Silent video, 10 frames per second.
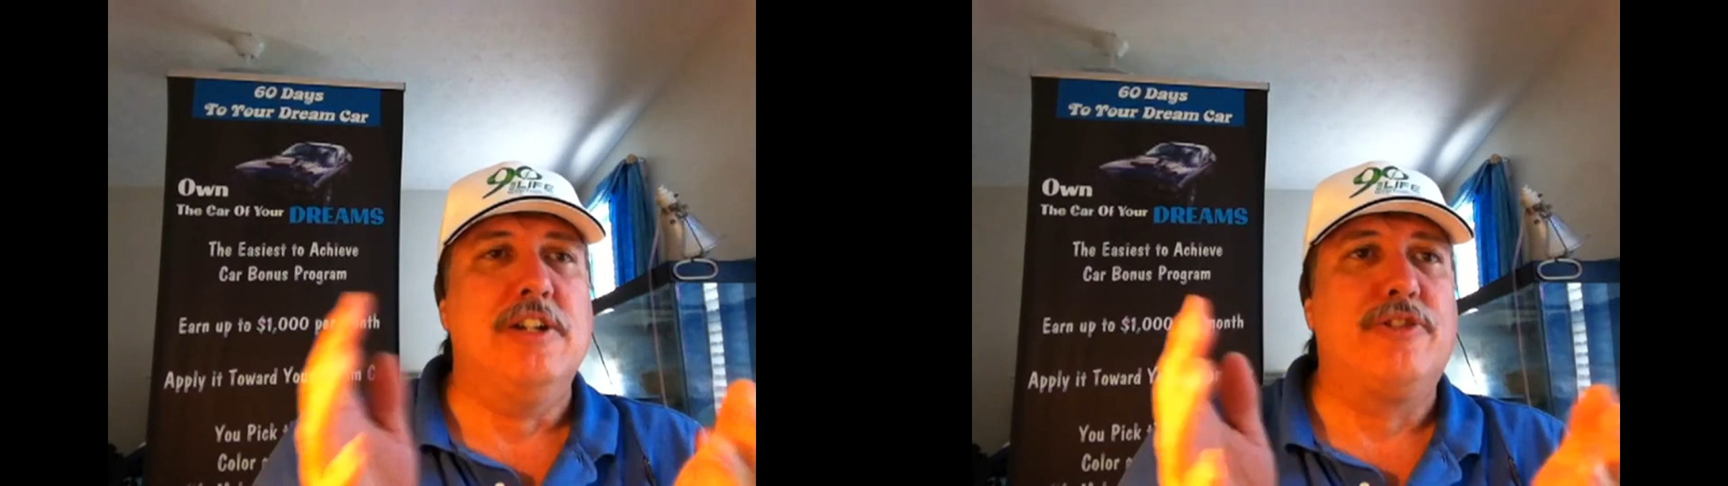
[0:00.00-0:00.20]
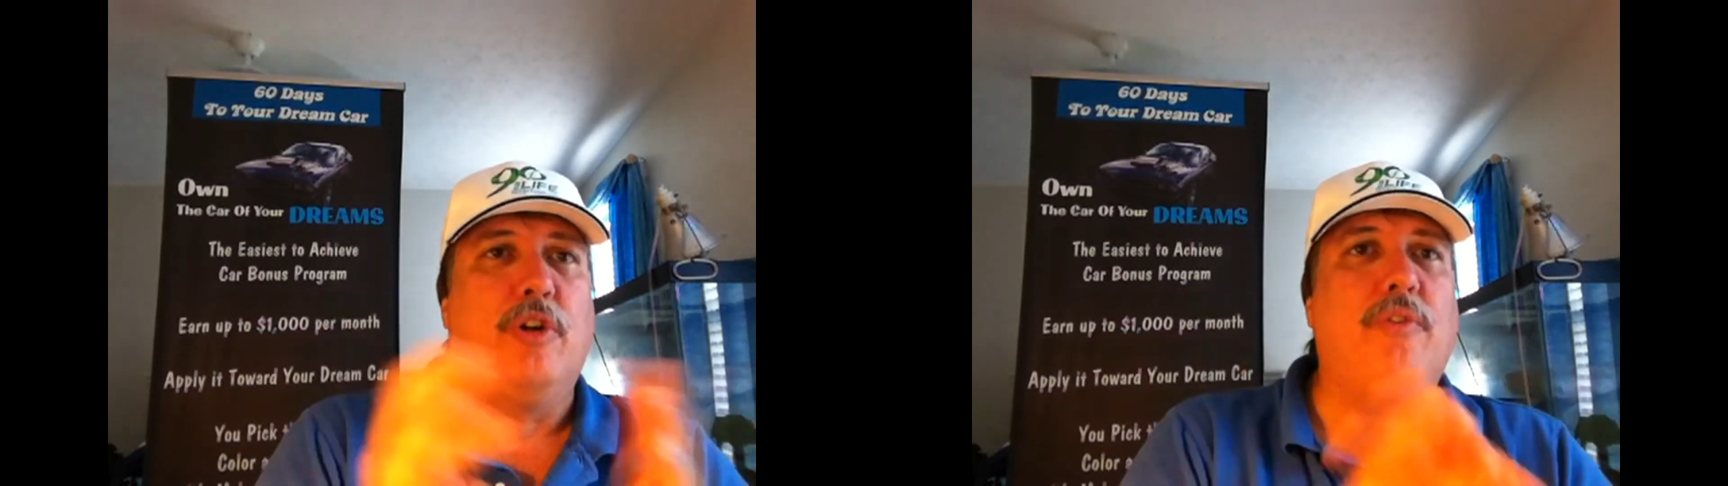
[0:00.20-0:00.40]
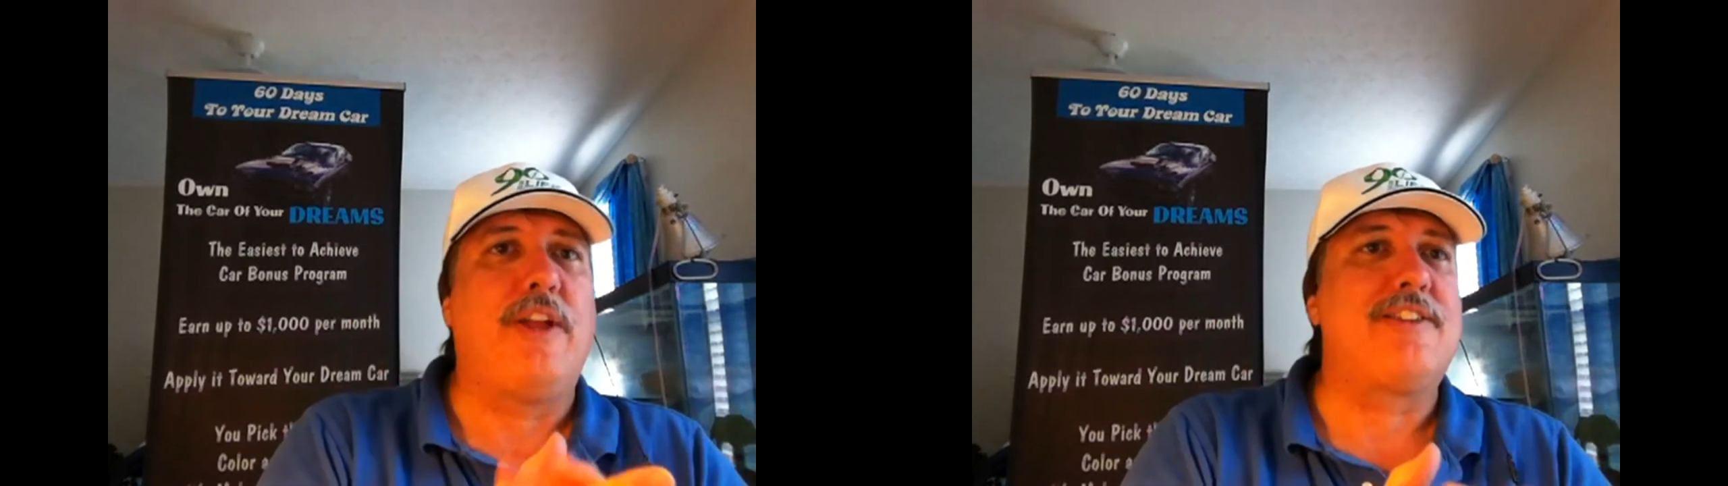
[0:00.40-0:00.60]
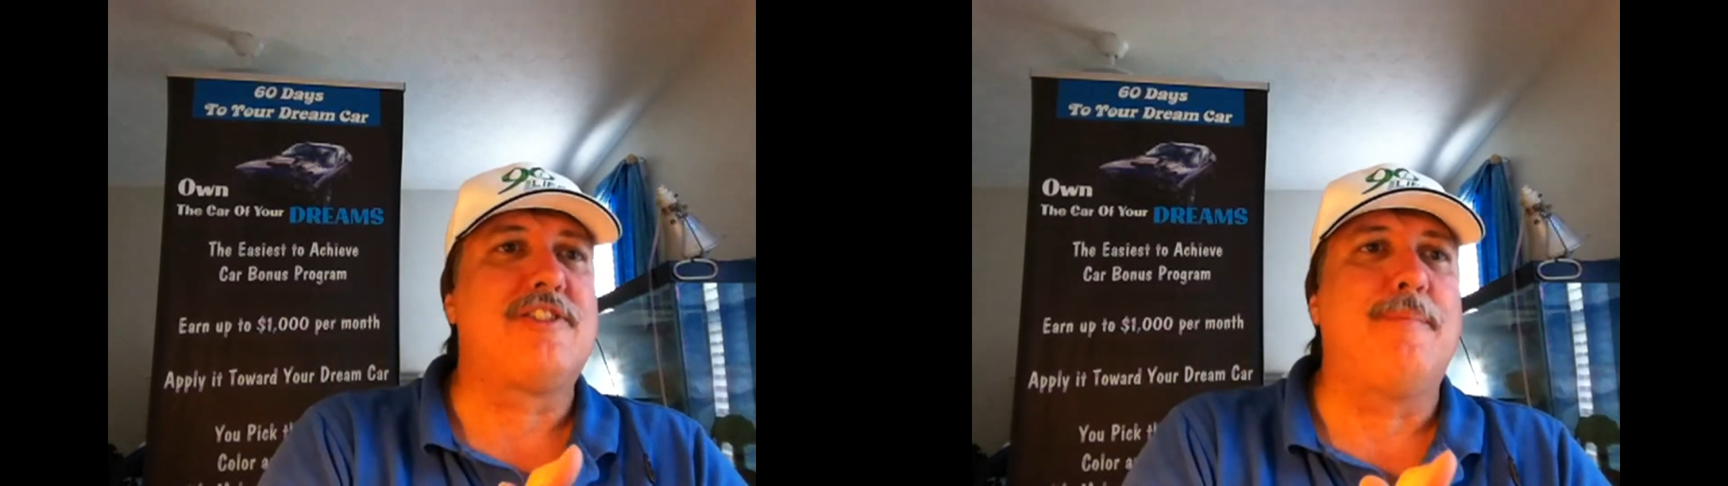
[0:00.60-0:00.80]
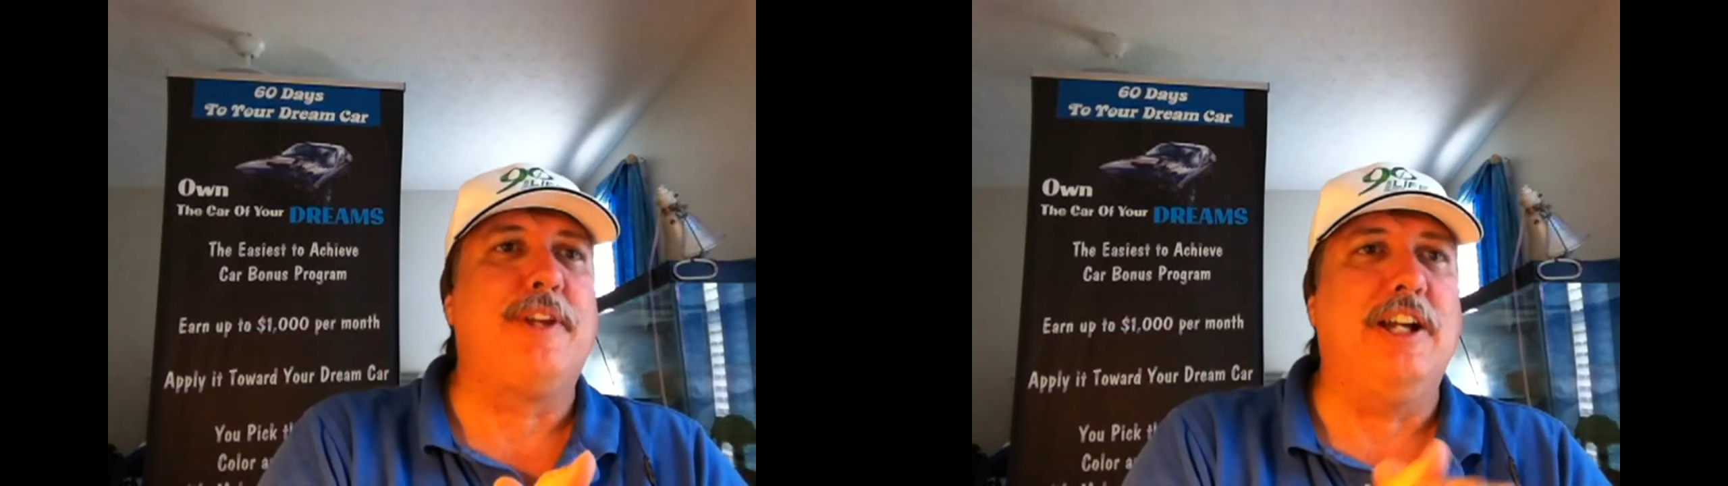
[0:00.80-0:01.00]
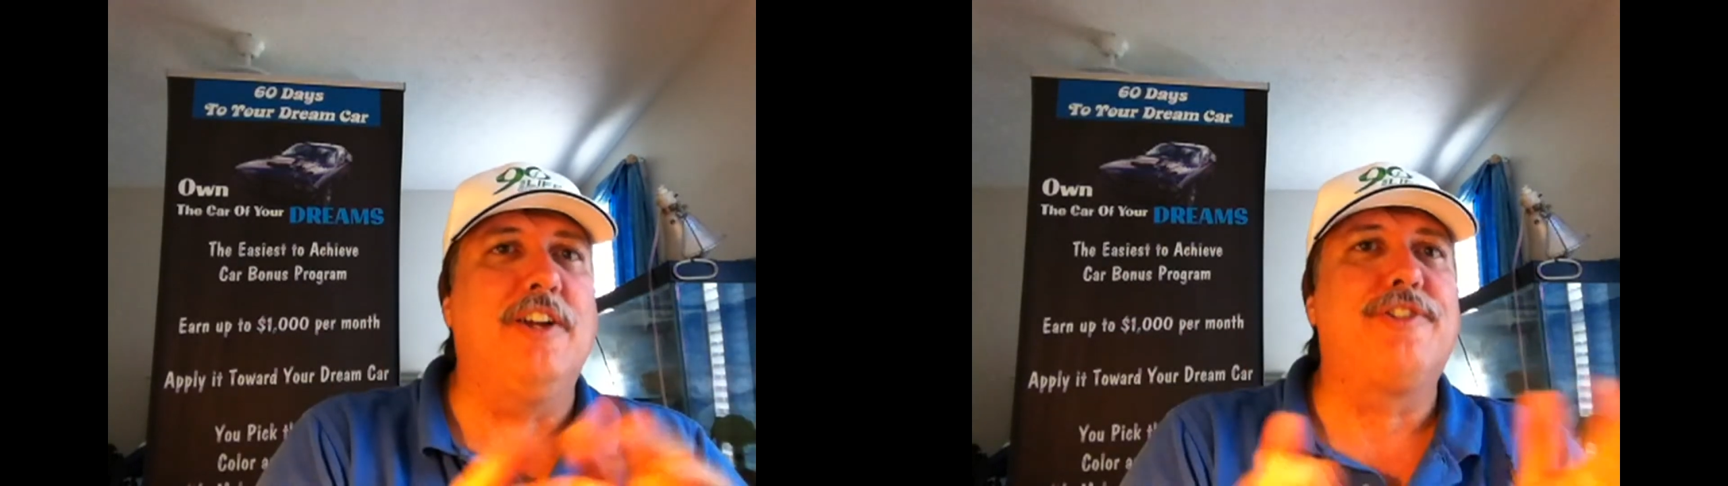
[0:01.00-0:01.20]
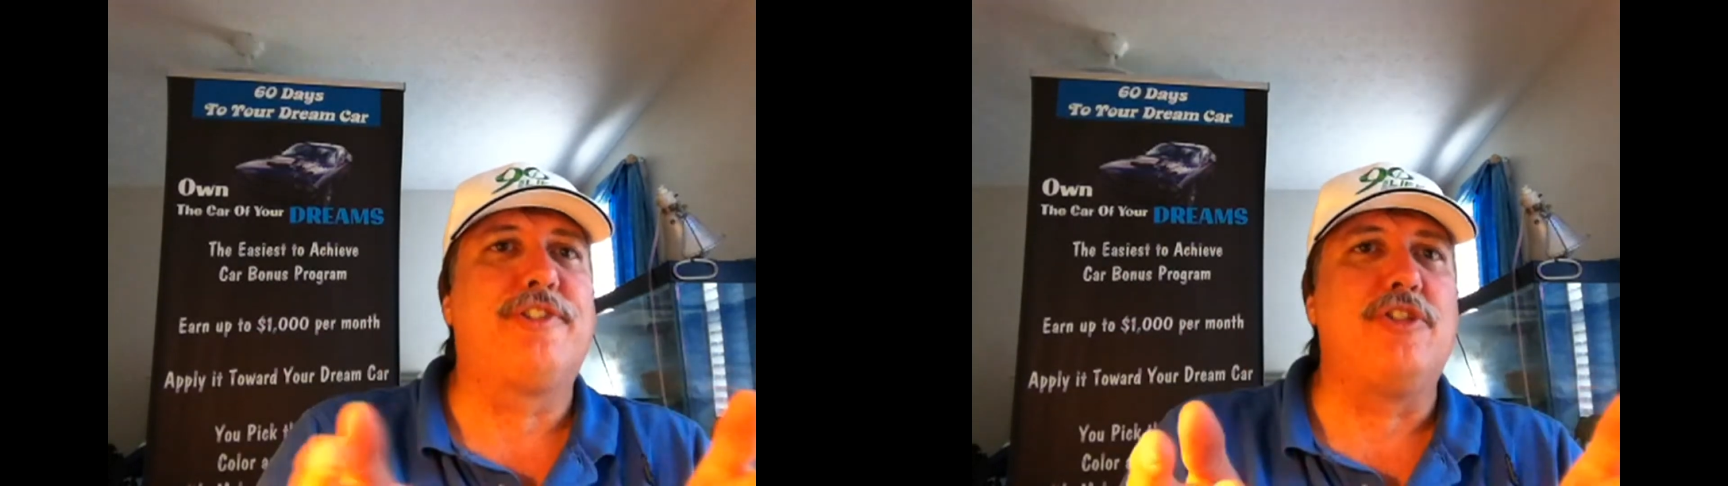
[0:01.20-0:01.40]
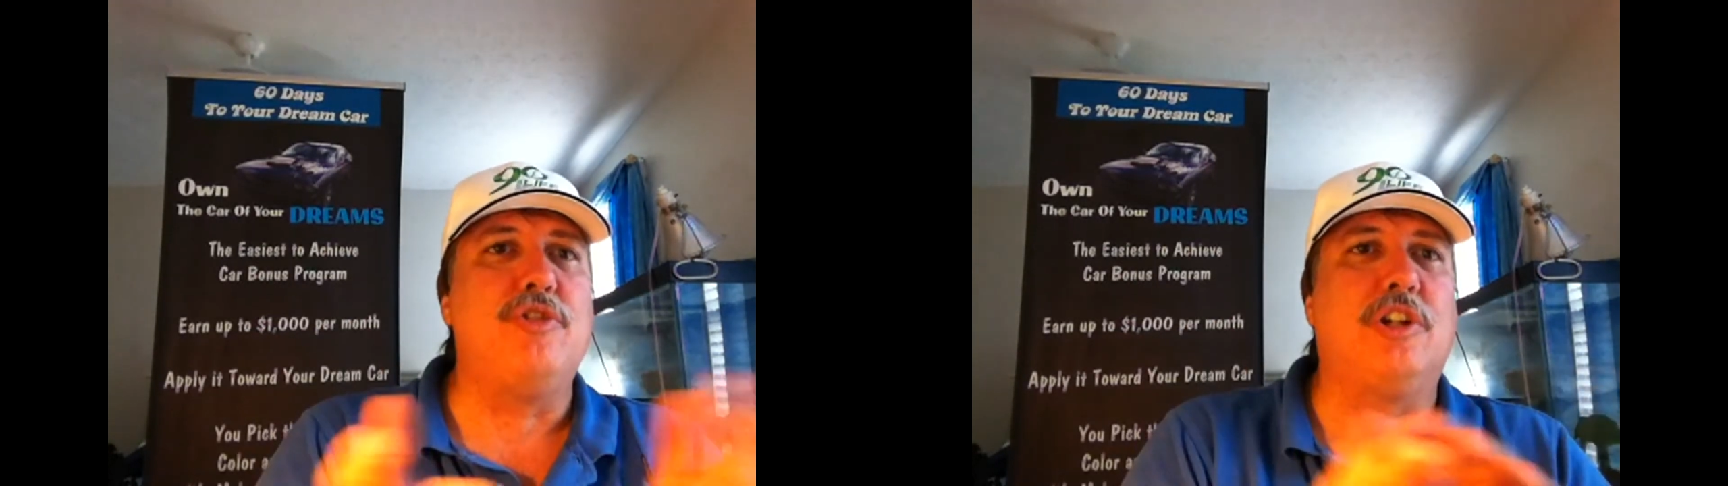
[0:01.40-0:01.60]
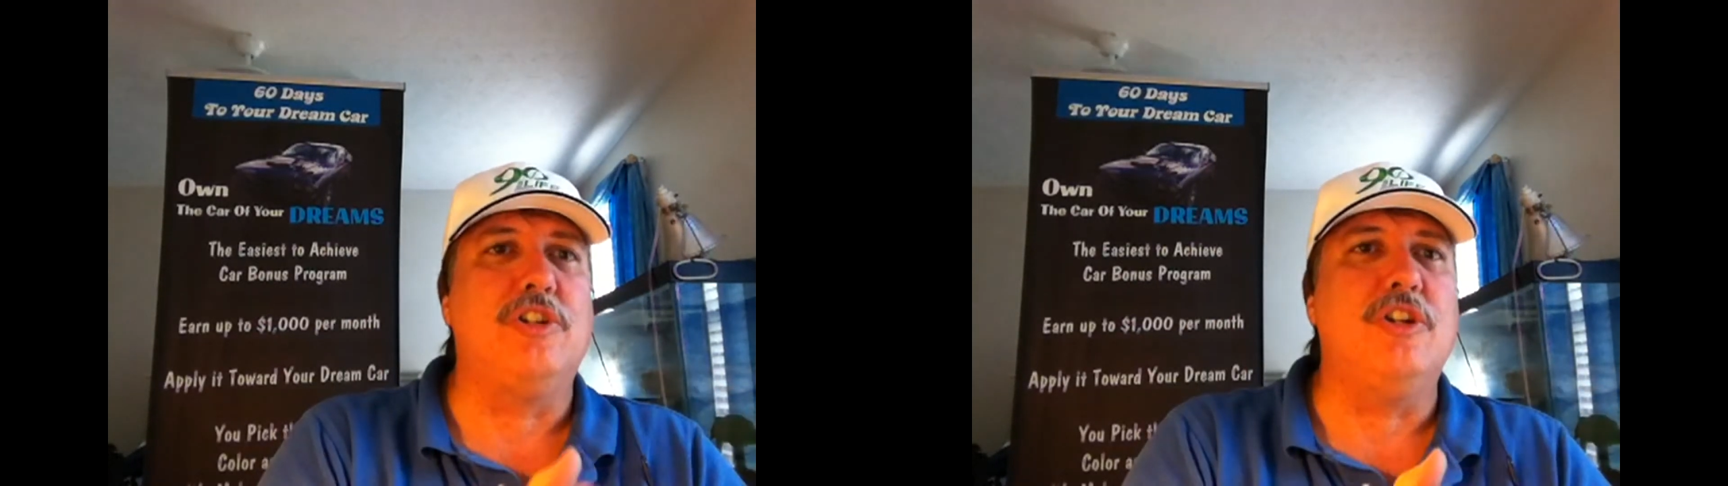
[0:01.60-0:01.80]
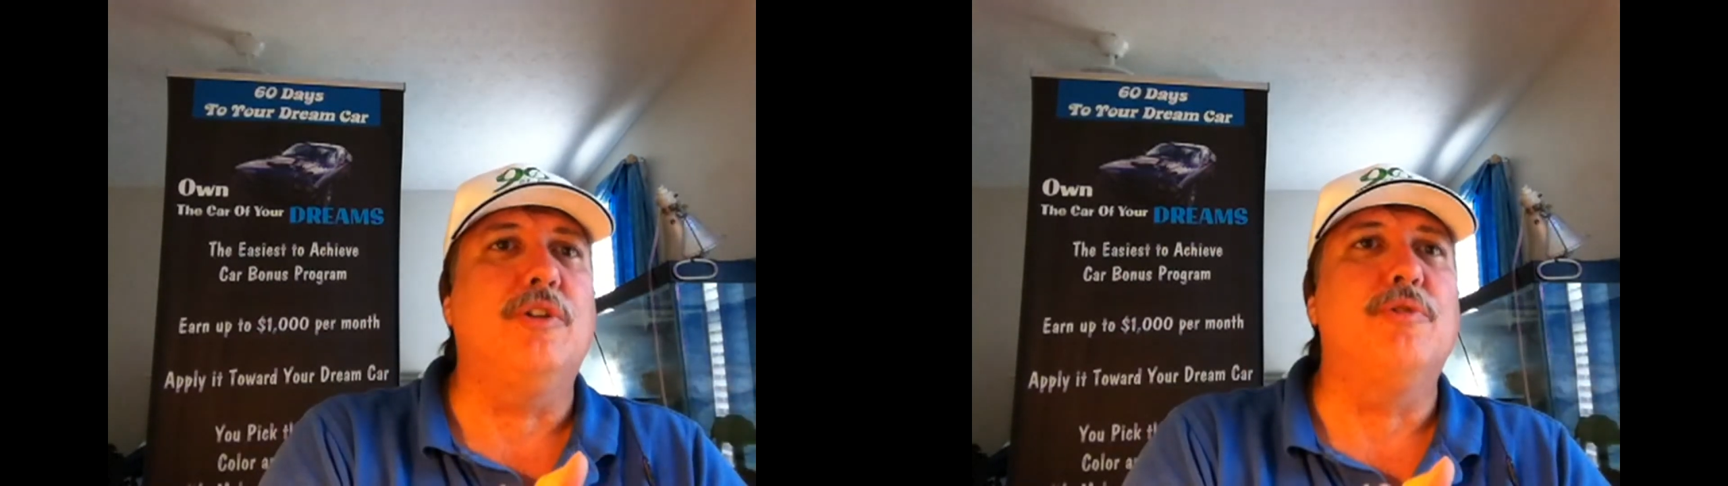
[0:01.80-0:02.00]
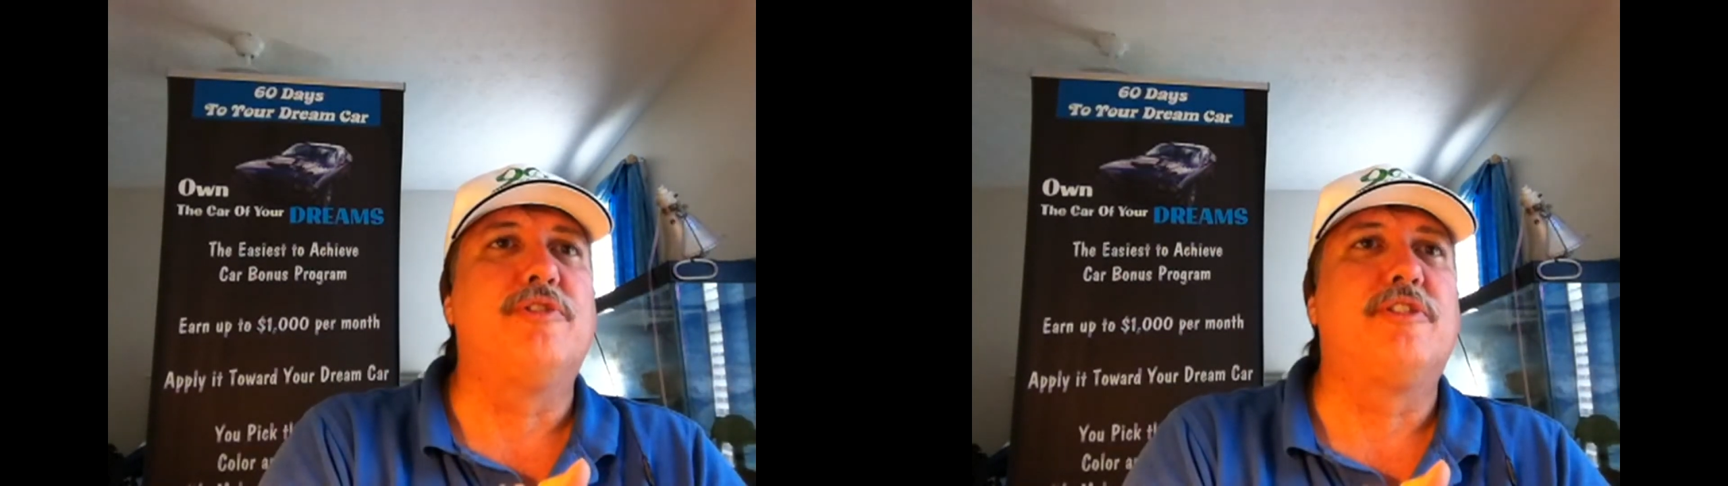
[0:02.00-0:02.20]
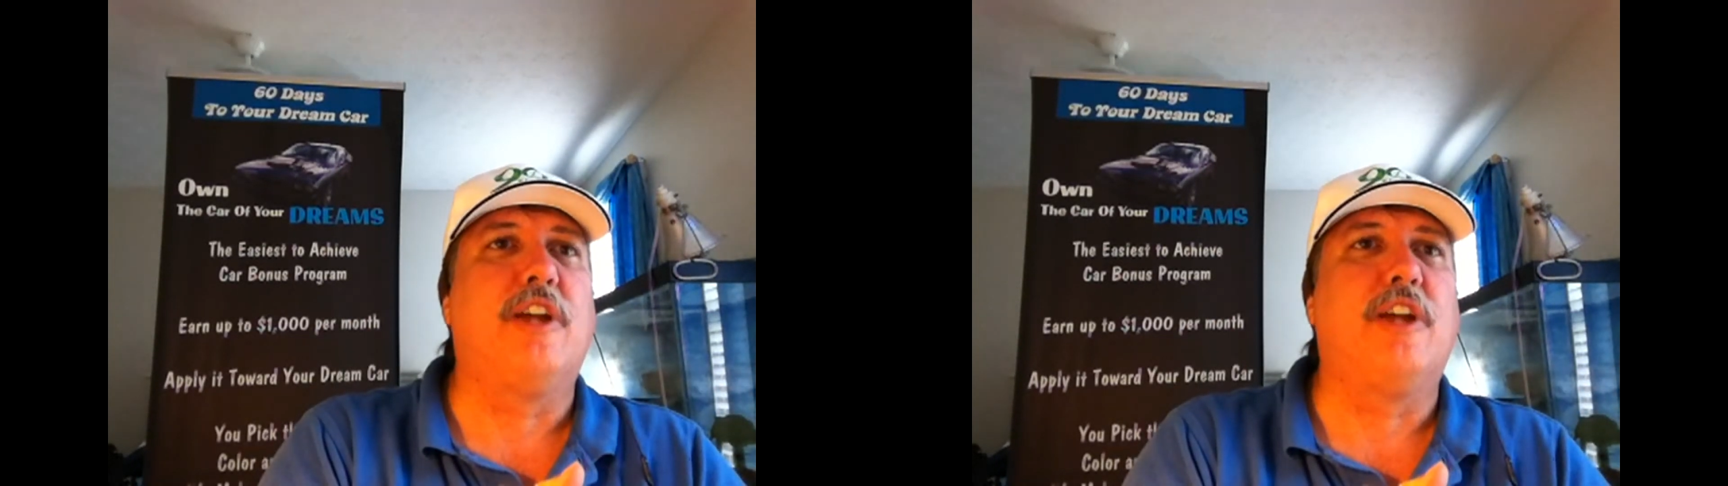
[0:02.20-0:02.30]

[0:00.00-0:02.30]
So that's something else that you can use